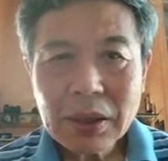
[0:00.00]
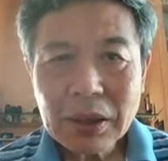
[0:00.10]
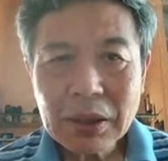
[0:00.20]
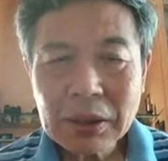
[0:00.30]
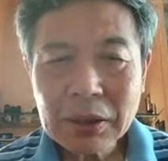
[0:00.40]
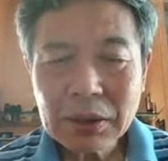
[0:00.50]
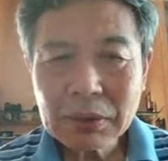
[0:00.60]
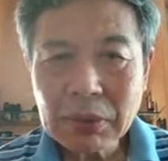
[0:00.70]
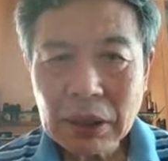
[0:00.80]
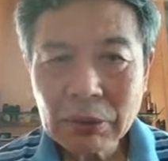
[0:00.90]
And
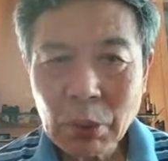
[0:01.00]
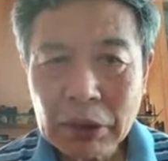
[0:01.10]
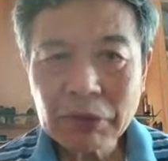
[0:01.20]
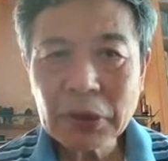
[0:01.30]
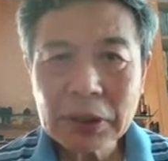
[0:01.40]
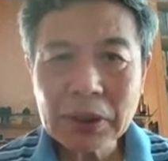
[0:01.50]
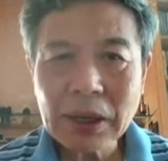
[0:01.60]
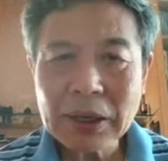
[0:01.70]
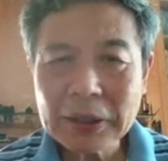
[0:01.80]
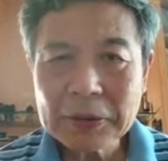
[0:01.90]
wherever
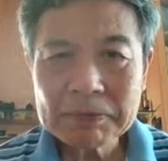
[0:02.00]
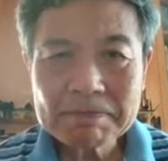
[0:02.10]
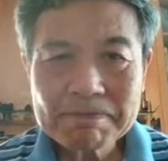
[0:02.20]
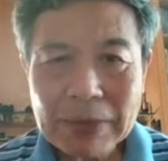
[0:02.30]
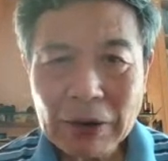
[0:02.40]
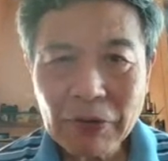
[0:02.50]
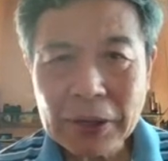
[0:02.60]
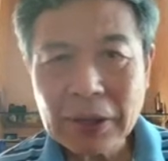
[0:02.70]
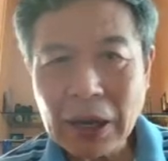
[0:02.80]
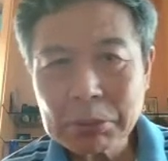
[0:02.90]
I
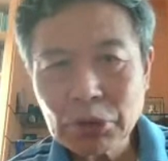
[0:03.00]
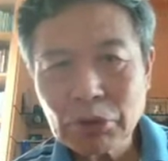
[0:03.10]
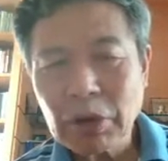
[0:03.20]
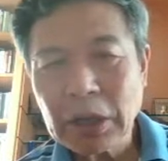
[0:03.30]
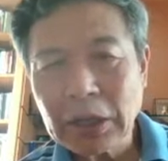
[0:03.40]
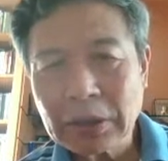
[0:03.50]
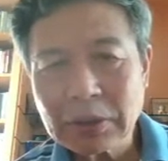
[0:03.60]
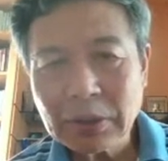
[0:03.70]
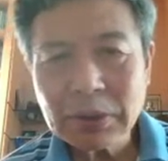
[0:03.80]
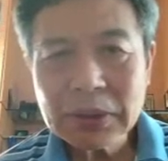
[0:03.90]
find that I'm
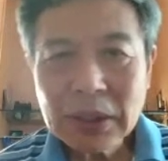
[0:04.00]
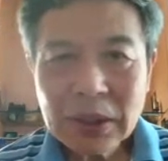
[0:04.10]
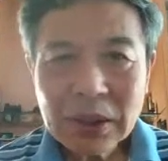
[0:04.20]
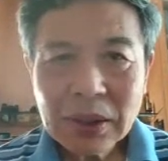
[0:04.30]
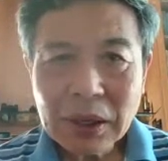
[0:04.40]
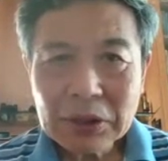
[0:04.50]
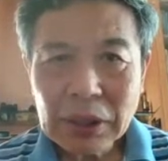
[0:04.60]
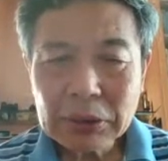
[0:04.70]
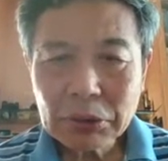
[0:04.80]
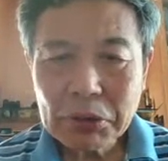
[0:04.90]
straying, you know, I
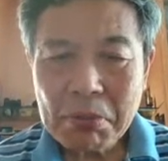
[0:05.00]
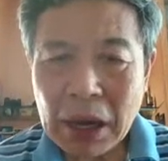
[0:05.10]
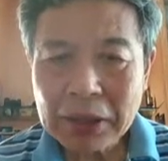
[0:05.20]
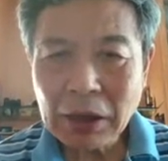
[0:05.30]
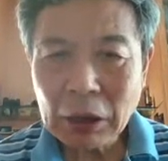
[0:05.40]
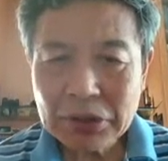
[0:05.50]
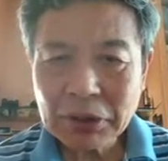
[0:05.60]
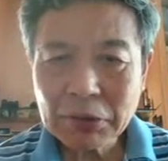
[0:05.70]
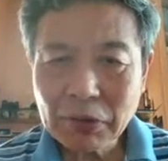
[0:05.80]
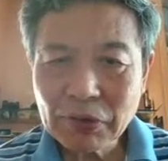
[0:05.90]
try to remind
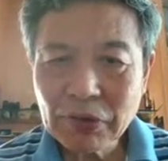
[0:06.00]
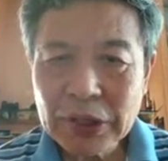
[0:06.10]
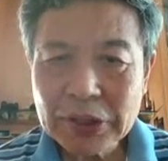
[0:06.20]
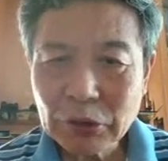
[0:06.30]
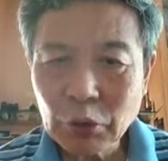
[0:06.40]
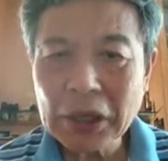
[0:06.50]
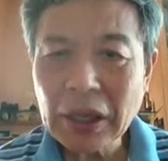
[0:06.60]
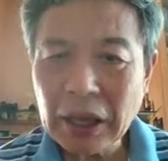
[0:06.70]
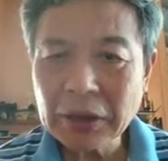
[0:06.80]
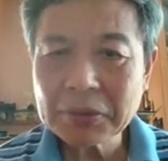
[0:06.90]
ourselves verse
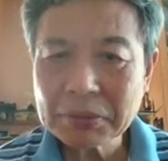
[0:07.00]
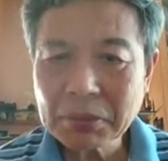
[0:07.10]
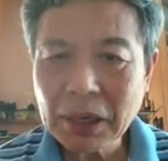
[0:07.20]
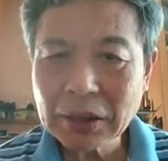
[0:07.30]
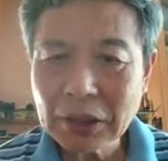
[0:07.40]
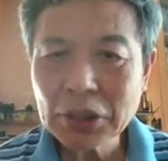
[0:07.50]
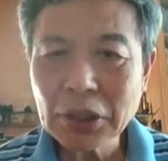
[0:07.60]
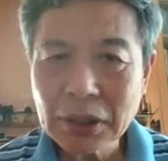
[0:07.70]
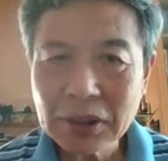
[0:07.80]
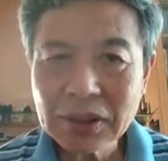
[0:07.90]
28 by
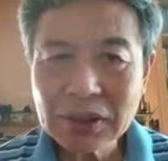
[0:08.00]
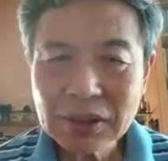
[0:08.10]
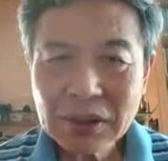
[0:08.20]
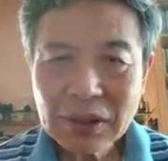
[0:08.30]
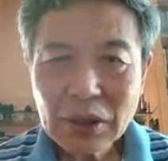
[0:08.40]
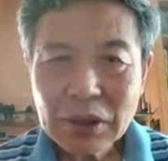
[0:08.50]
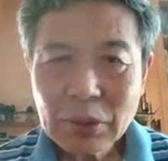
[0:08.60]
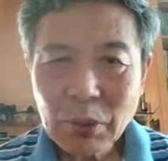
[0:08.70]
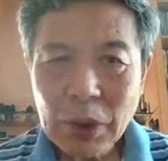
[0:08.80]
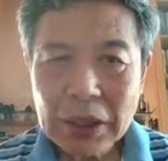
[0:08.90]
Atisha,
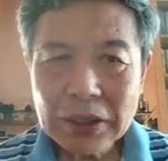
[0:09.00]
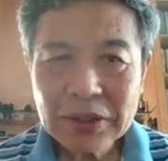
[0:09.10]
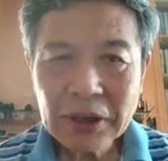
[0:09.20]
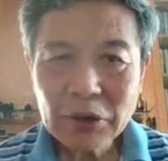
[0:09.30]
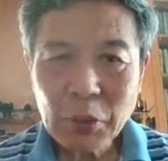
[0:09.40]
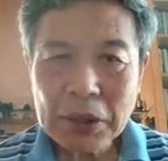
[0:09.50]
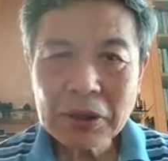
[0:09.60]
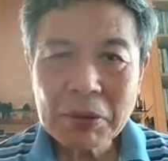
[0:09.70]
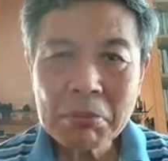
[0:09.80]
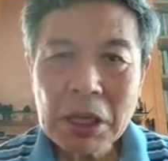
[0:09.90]
where he says, when
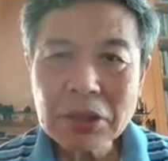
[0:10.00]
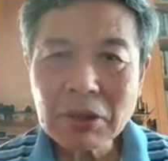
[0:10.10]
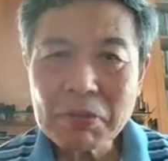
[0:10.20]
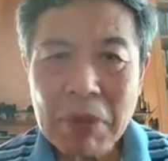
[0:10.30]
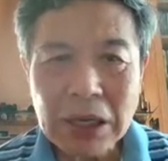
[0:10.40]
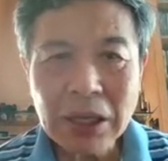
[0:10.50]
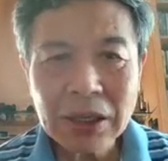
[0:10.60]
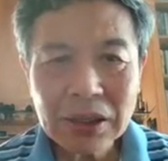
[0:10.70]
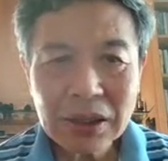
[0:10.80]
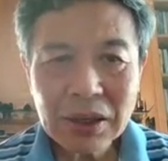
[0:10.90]
in the midst of
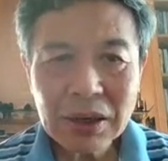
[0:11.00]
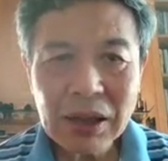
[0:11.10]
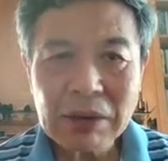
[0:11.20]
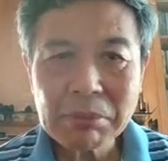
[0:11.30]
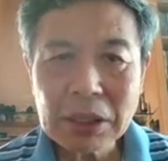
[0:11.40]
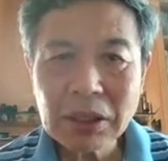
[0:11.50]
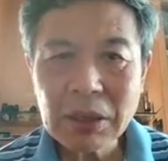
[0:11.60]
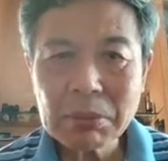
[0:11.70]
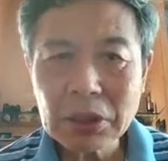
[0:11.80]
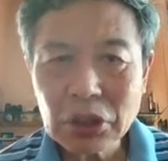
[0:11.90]
many, let me
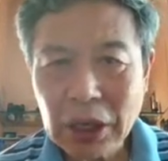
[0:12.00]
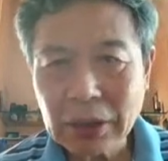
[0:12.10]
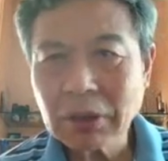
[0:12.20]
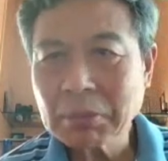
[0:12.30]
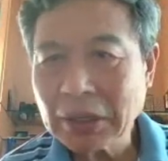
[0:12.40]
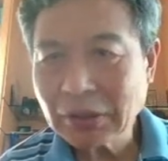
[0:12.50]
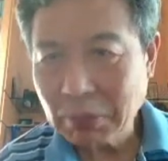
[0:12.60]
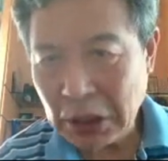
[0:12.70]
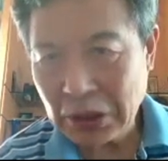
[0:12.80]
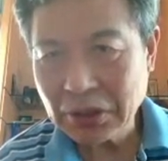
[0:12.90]
keep a check on my
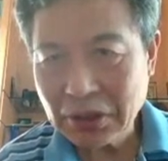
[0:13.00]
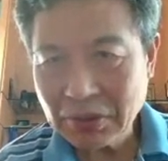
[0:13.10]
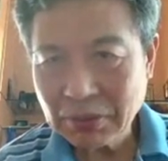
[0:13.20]
speech.